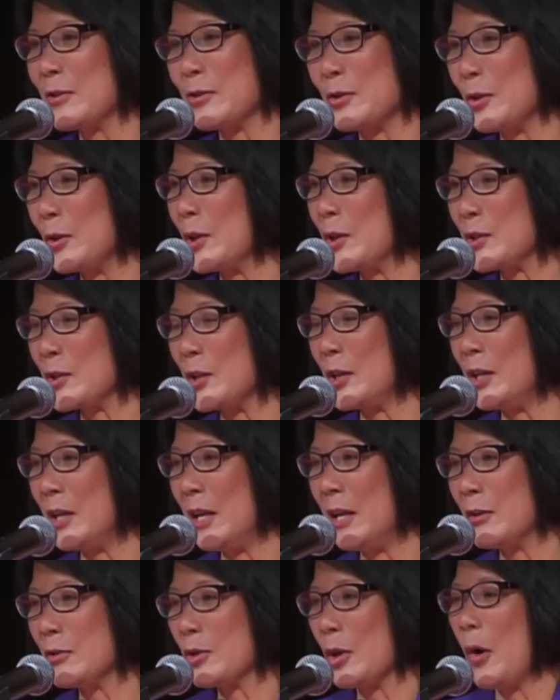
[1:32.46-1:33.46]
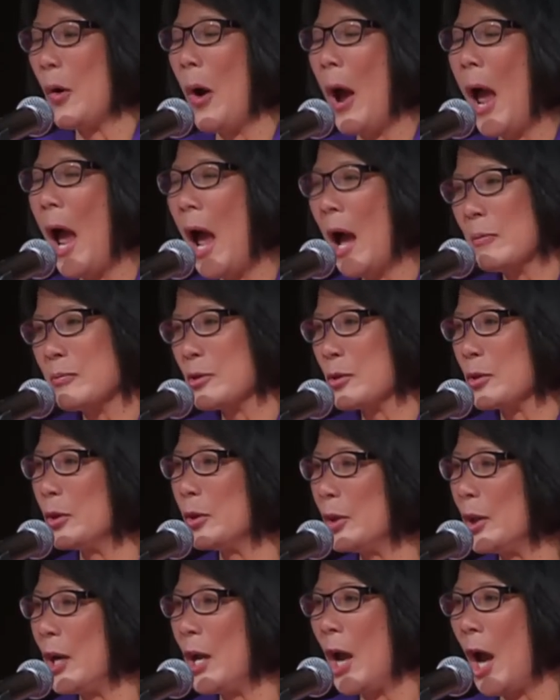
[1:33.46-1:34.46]
to the city. So
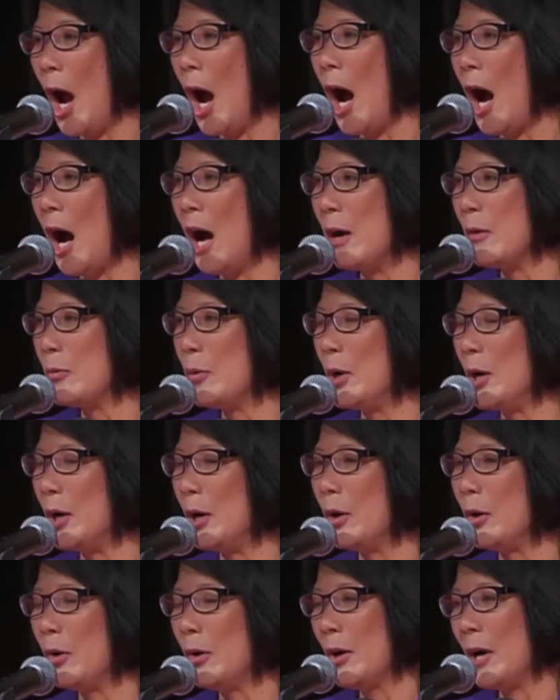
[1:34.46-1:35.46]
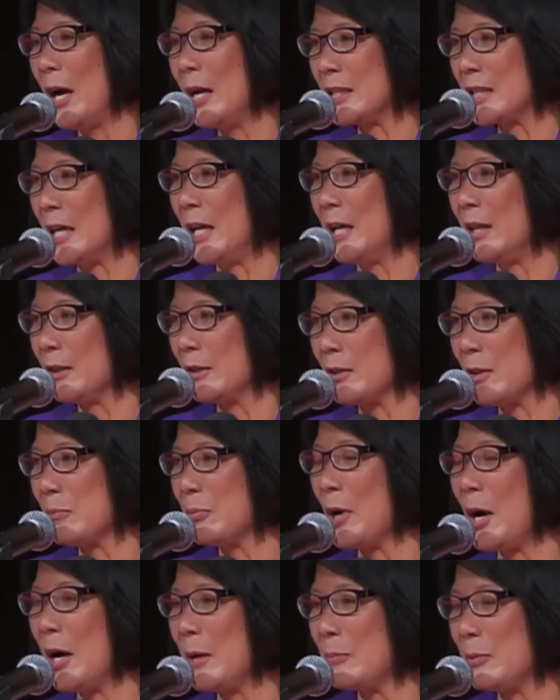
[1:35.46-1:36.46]
absolutely, I will attend the
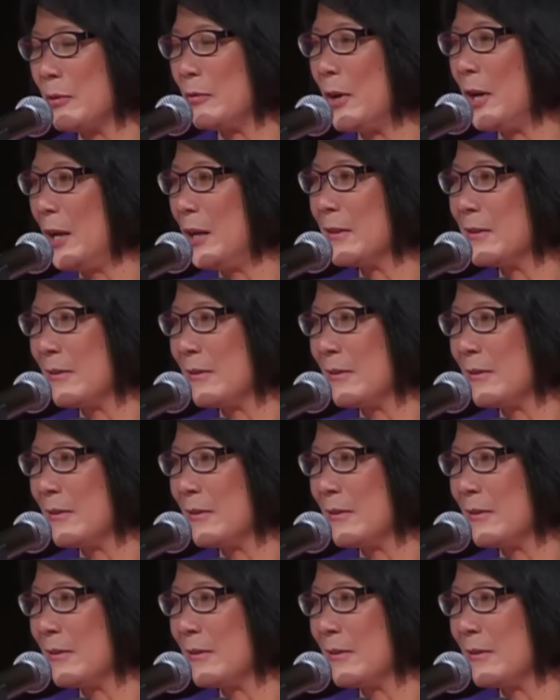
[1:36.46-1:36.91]
Pride Parade.